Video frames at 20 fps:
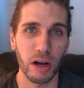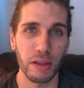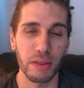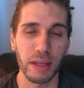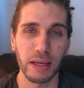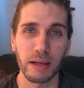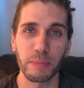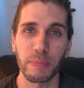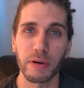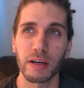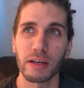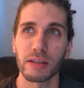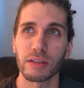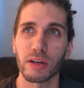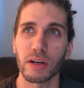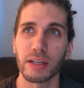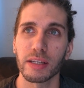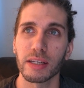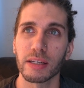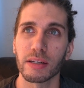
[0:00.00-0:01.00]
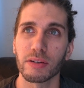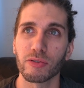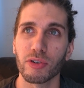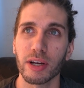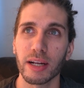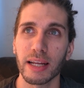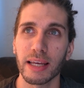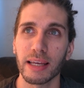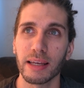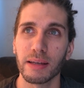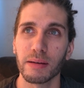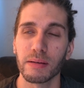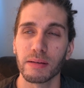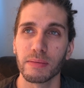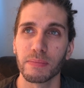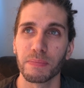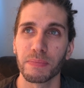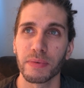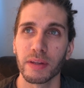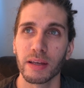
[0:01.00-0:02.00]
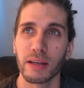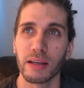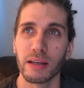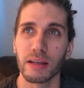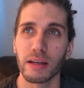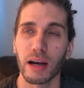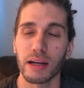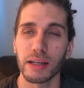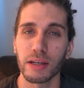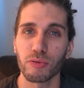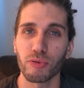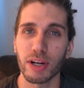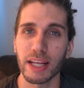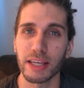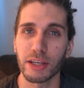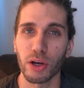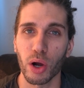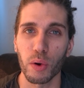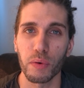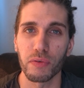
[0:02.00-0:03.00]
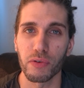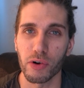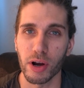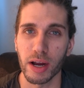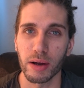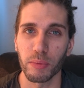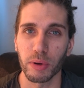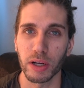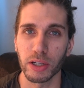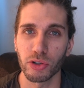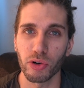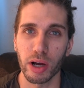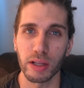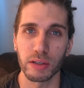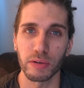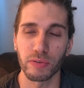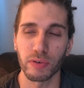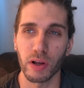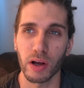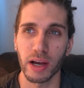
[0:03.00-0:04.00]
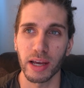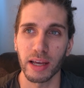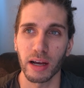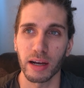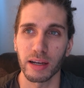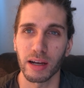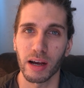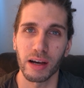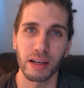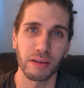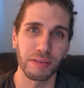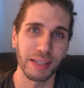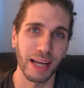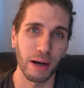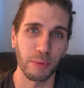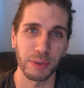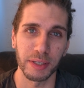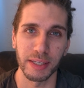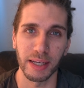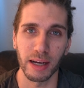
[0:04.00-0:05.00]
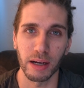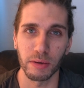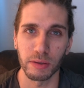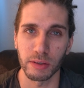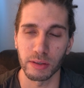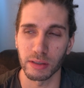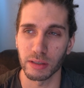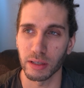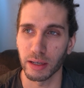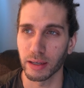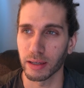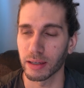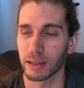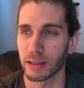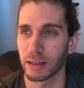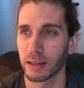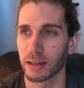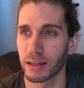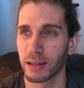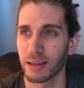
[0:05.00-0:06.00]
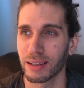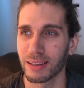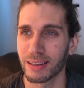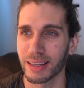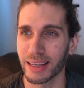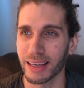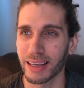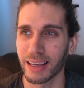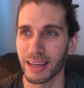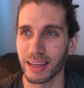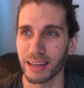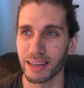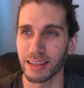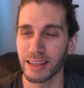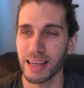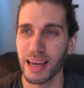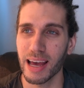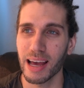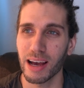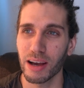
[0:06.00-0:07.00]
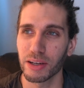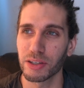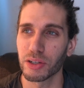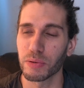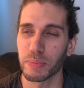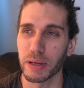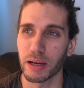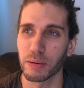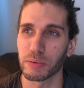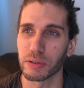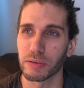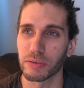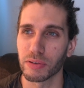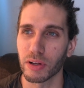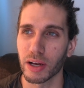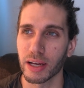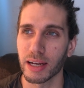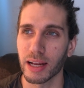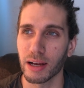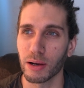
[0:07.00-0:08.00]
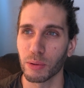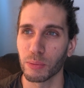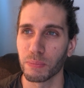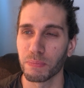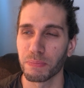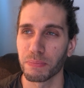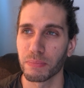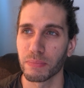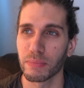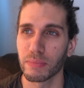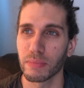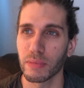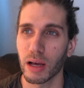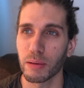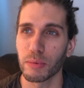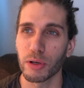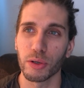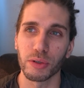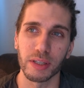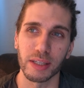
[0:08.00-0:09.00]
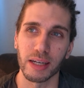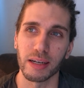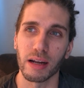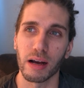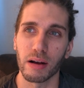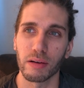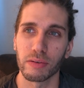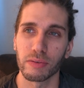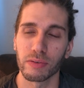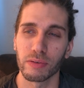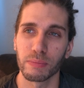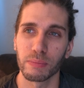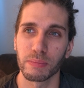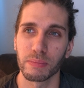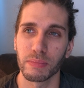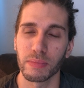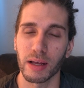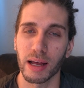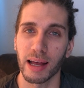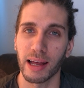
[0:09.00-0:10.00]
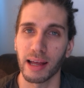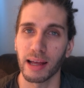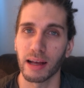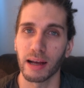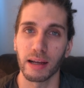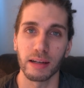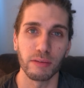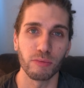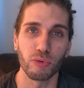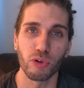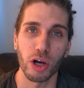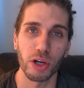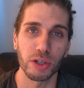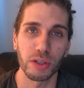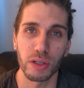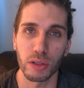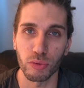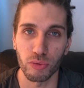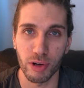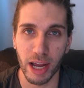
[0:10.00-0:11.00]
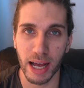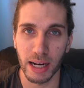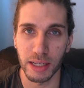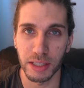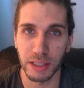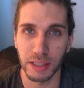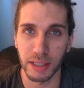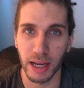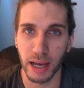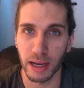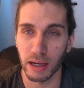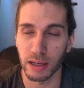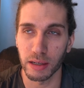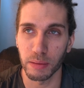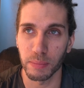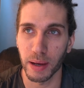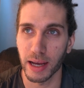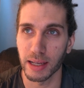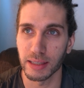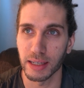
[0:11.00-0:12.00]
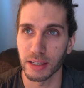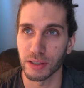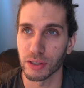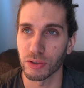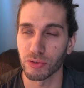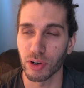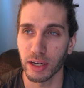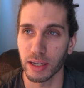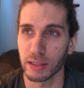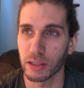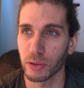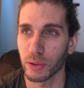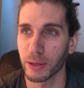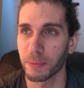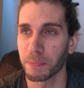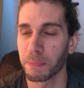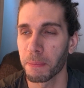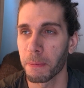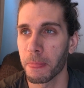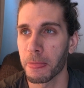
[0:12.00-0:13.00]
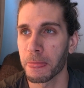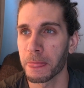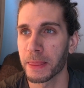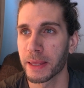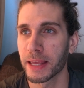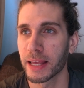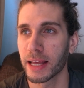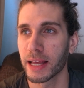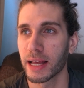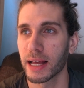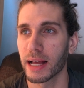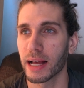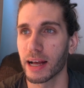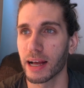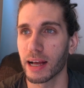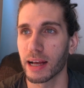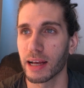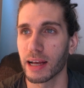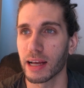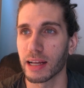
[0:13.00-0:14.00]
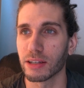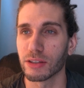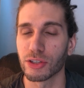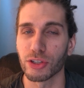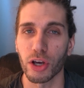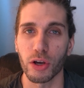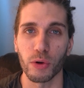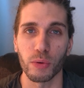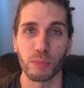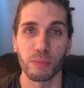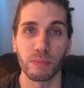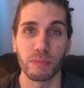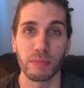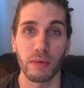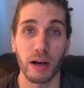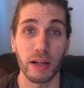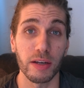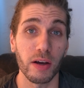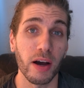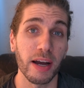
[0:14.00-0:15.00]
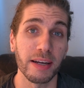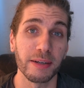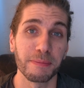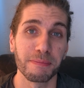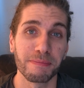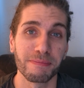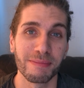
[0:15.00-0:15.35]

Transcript: I think because I didn't really I didn't really go for it. When I tried to fly, I kind of doubted it. I was just like thinking, yeah, I should be able to fly now. I'm lucid enough. Uh, I rushed to the reality check. I didn't pay attention really to it. Uh, and so I died.